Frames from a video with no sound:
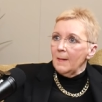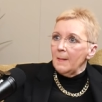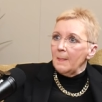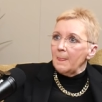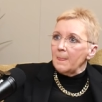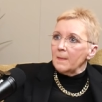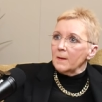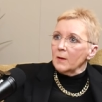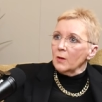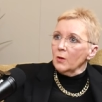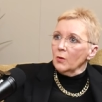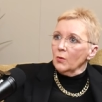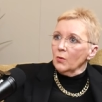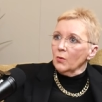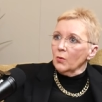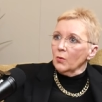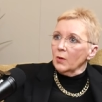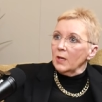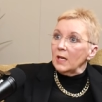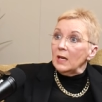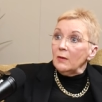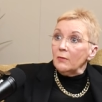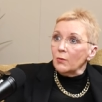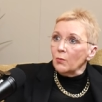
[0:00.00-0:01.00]
you know,
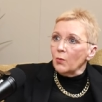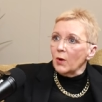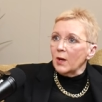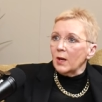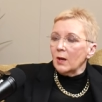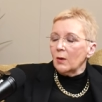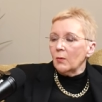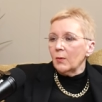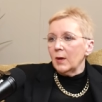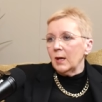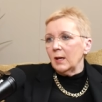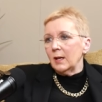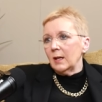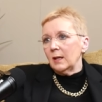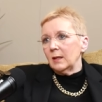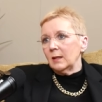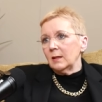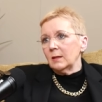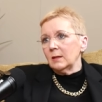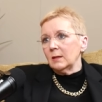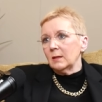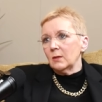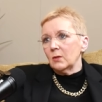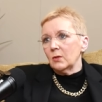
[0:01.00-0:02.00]
even when I went
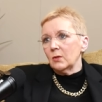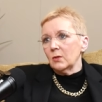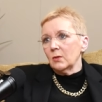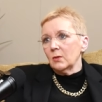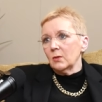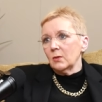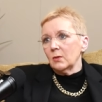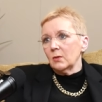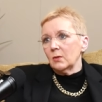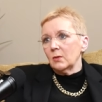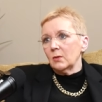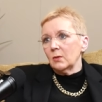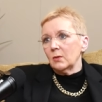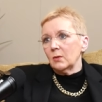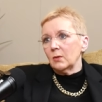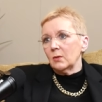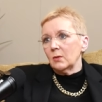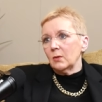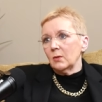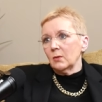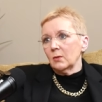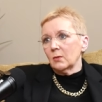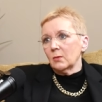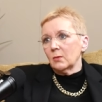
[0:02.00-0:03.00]
into,
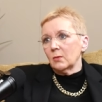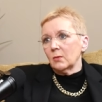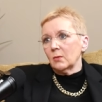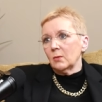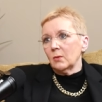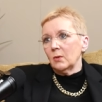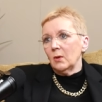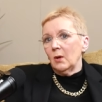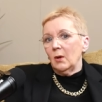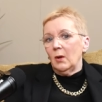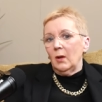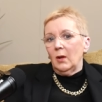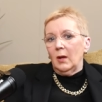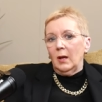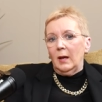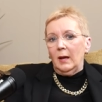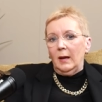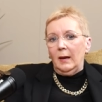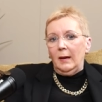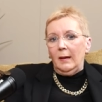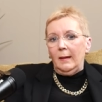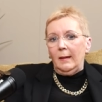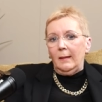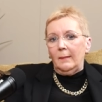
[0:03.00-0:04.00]
you know,
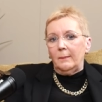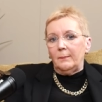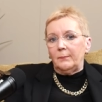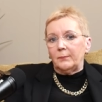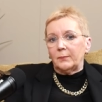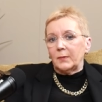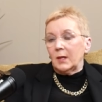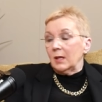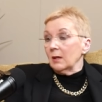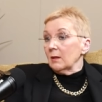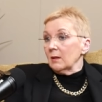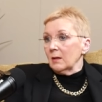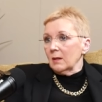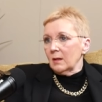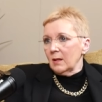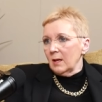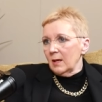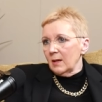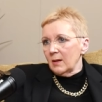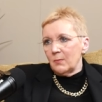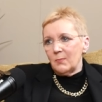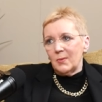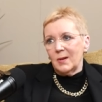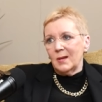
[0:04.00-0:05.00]
getting
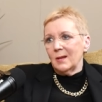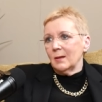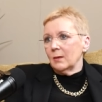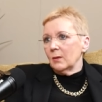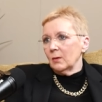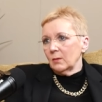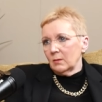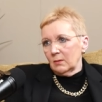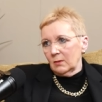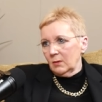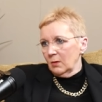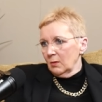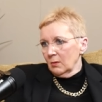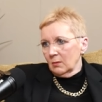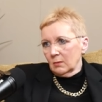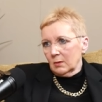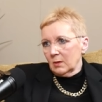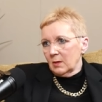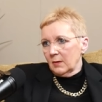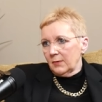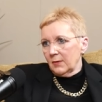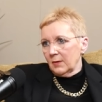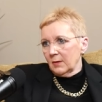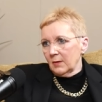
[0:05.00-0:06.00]
therapy and, you know,
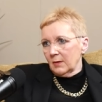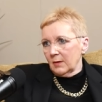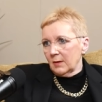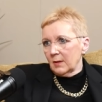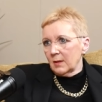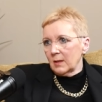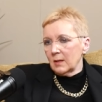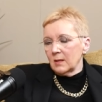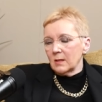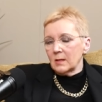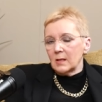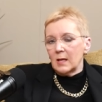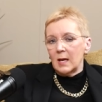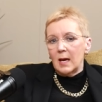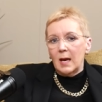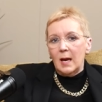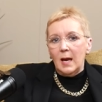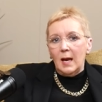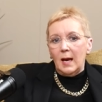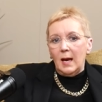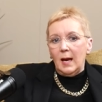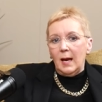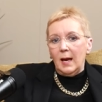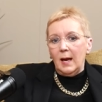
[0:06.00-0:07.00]
different things,
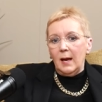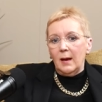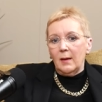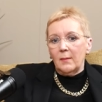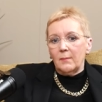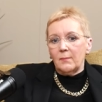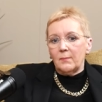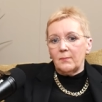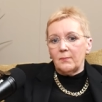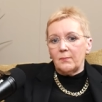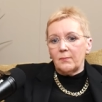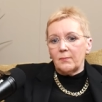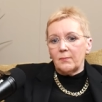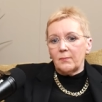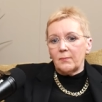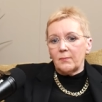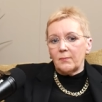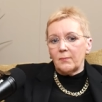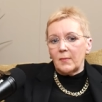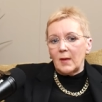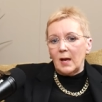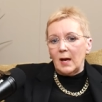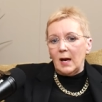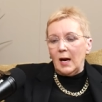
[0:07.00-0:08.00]
I
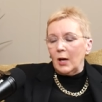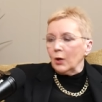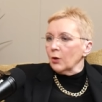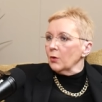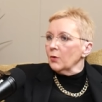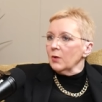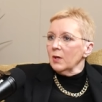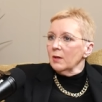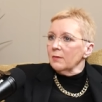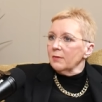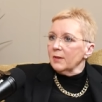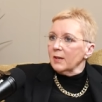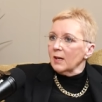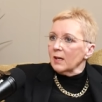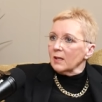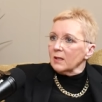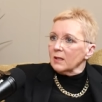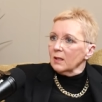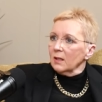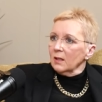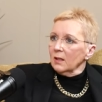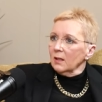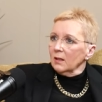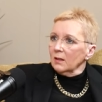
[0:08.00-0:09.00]
could never
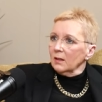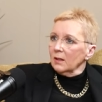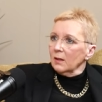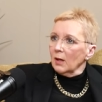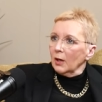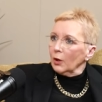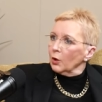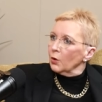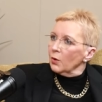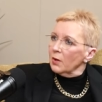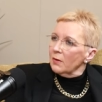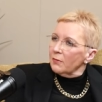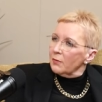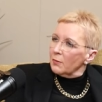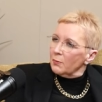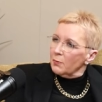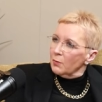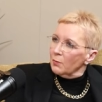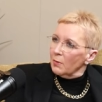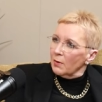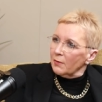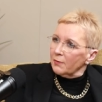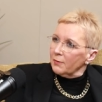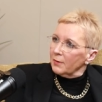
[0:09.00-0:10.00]
articulate. I could never put
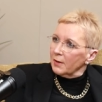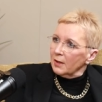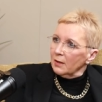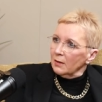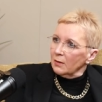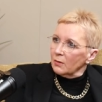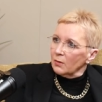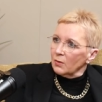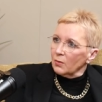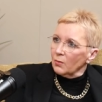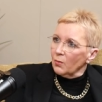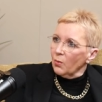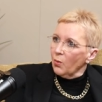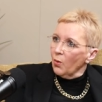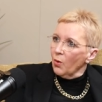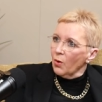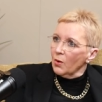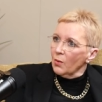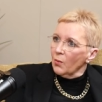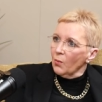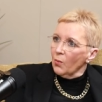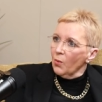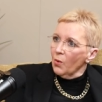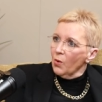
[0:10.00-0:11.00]
my finger on what
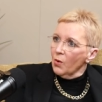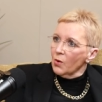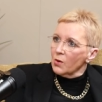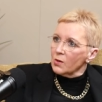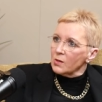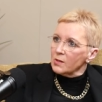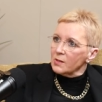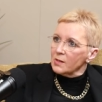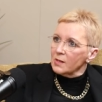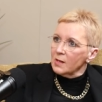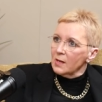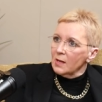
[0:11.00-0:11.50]
it was.